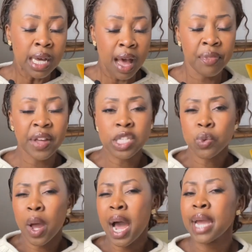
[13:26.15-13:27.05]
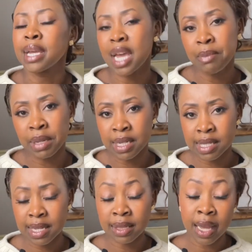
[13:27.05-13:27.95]
And that's why I came in and
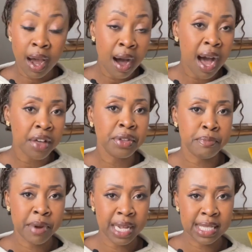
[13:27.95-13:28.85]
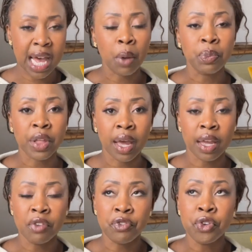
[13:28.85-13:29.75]
said there are other brands out there.
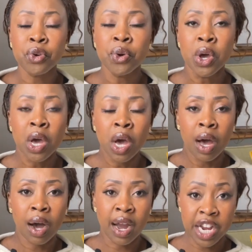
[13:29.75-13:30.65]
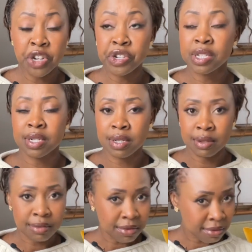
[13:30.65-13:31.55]
If you are interested
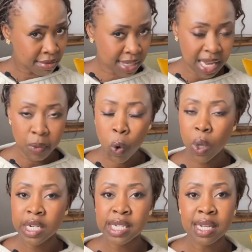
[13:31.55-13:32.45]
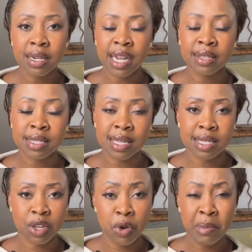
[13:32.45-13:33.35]
in same quality leathers
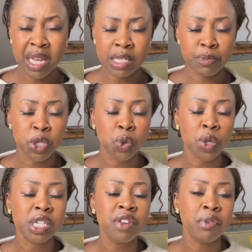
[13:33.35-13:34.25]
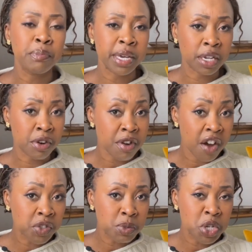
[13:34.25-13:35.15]
as Hermes, but you want even better
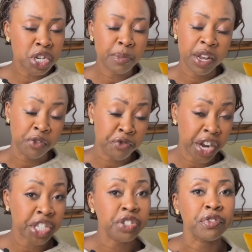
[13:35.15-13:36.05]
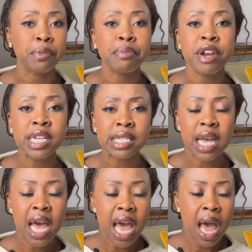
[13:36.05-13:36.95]
craftsmanship at a fraction of the price,
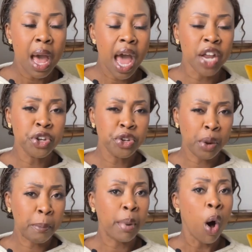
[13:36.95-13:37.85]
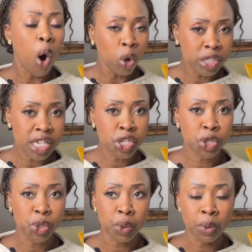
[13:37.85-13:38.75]
and you're not beholden
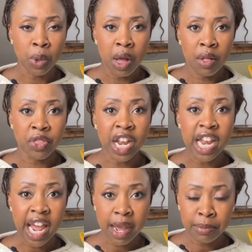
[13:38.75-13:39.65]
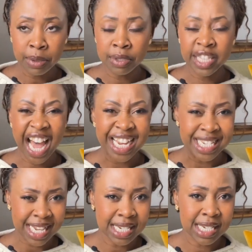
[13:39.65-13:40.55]
to the label, the
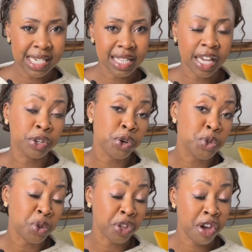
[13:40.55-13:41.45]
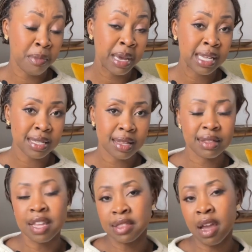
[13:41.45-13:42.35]
identity that goes with Hermes,
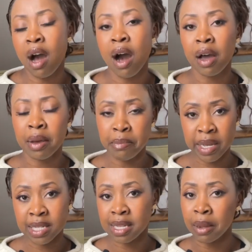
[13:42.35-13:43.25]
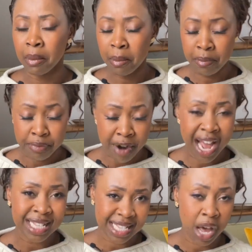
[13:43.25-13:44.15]
then there are amazing
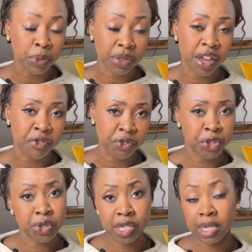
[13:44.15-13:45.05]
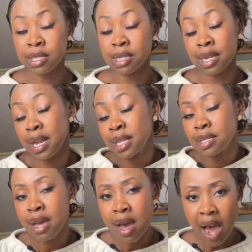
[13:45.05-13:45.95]
brands out there for you to consider. And hence,
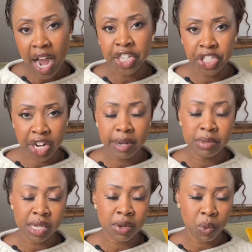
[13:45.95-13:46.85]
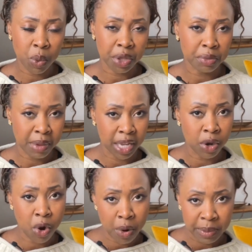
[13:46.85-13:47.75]
I chimed in with my
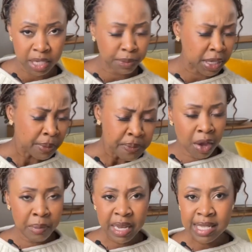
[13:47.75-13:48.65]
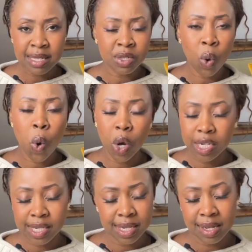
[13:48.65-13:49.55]
comment. But Hermes's
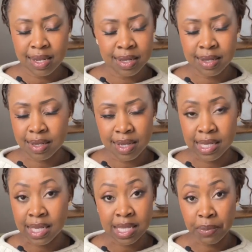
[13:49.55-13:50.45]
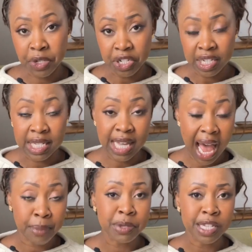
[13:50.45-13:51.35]
quality is exceptional. It's
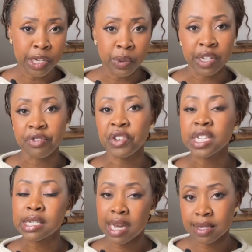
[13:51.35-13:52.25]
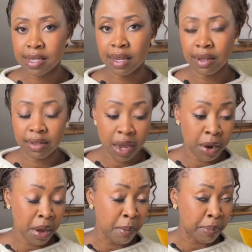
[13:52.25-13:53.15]
absolutely fantastic.
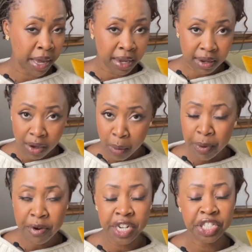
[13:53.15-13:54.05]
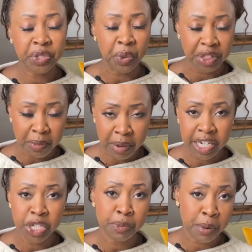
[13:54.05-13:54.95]
They're a big operation with the
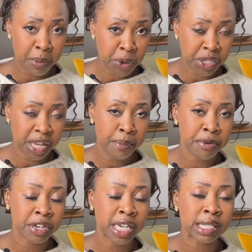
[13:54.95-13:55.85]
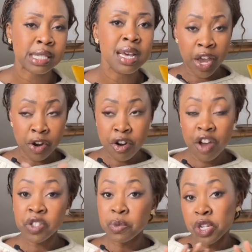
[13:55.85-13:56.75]
money to promote their products. Their
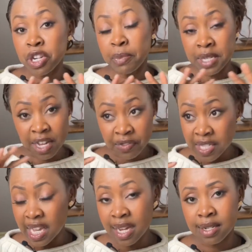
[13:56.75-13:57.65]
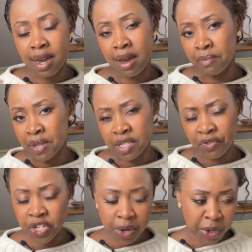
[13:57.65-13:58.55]
craftsmanship, as I've said, there's a
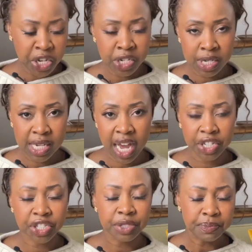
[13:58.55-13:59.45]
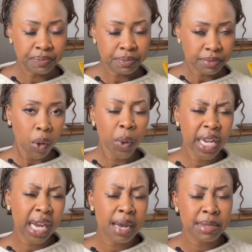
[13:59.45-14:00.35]
video I'm going to attach when
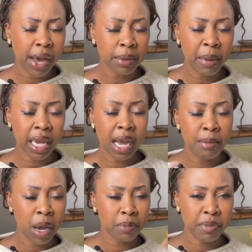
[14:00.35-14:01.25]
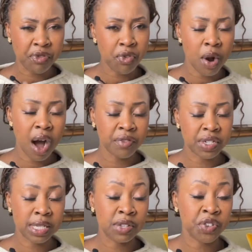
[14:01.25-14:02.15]
it comes out. It might come out before or after
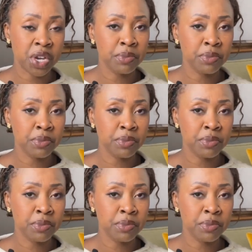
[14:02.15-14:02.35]
this video.